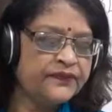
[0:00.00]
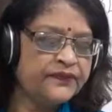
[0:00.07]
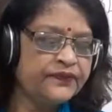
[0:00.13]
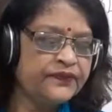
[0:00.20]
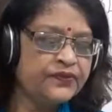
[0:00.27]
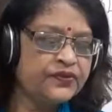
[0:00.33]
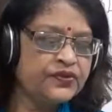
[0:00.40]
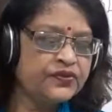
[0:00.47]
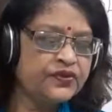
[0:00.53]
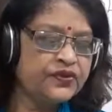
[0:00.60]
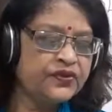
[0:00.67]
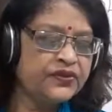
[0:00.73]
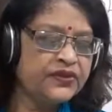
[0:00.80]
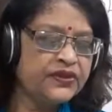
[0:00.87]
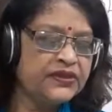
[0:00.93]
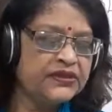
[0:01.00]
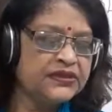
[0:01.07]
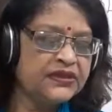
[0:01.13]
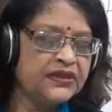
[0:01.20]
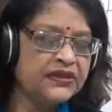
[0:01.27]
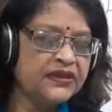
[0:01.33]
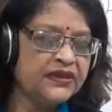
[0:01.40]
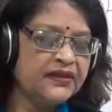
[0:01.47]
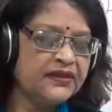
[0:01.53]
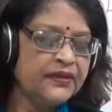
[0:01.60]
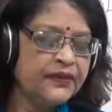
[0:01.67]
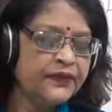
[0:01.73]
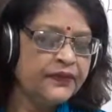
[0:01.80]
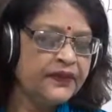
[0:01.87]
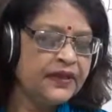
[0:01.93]
So he is thinking,
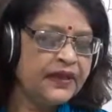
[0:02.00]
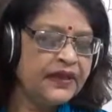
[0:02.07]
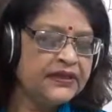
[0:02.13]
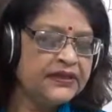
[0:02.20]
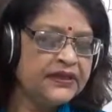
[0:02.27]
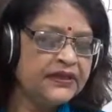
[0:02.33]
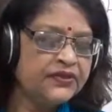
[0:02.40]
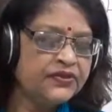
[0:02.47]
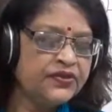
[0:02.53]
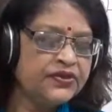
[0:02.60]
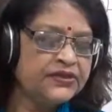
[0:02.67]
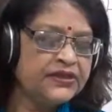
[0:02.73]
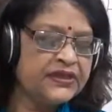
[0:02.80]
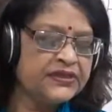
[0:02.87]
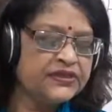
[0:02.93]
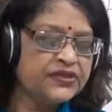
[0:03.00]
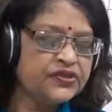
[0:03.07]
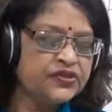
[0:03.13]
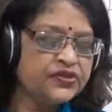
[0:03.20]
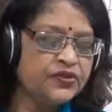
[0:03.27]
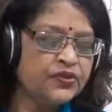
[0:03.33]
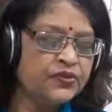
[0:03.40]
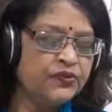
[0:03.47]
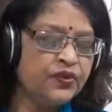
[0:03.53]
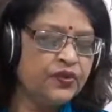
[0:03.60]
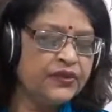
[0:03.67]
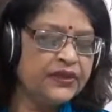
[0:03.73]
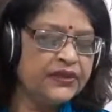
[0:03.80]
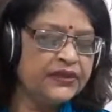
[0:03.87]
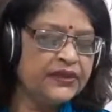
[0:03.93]
I think good sense is shown more
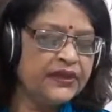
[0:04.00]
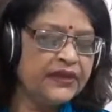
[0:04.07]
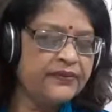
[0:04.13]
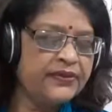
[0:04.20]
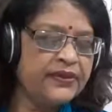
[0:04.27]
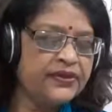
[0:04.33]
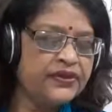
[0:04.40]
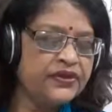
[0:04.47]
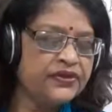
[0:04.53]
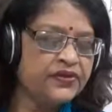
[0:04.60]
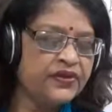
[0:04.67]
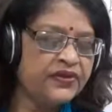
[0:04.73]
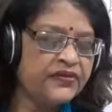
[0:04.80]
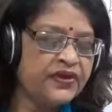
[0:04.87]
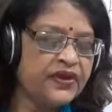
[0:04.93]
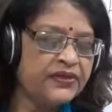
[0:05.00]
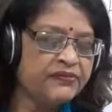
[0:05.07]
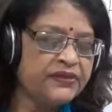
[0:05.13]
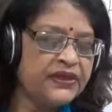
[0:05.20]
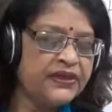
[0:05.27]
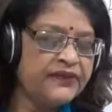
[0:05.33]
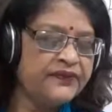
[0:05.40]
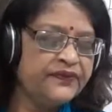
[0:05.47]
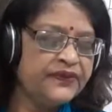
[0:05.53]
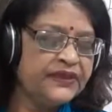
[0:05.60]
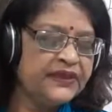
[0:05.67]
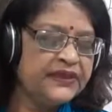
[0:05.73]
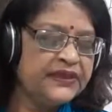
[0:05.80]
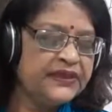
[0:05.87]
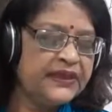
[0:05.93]
in the ability to avoid pain
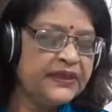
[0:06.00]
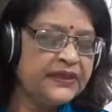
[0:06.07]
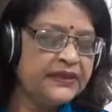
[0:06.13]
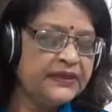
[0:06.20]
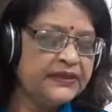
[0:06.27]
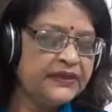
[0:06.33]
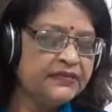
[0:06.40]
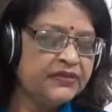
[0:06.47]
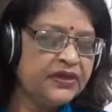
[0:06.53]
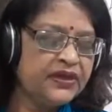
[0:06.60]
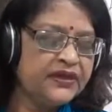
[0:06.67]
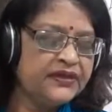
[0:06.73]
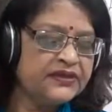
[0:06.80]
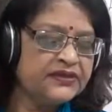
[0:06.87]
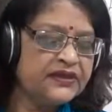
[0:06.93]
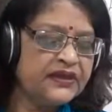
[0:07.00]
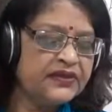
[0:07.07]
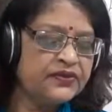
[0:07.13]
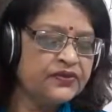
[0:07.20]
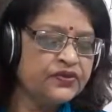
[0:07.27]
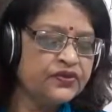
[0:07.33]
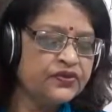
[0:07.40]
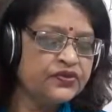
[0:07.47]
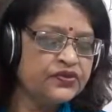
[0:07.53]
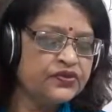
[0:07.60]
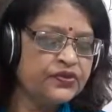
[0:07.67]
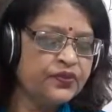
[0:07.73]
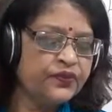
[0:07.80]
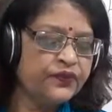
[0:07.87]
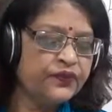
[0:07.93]
than in the mere desire to do so.
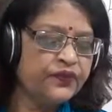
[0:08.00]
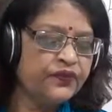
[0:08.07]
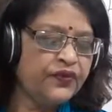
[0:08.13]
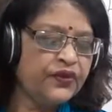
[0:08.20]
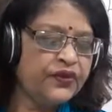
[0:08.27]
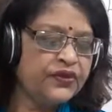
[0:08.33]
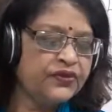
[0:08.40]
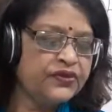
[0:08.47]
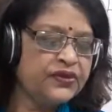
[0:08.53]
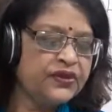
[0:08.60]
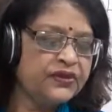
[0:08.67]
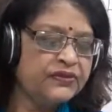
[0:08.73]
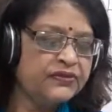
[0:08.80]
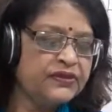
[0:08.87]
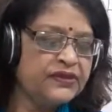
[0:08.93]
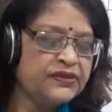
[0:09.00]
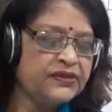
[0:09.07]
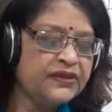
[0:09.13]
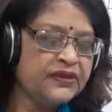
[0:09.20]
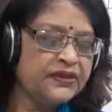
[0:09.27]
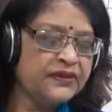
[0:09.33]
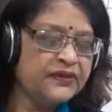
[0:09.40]
What do you think, Mr. R?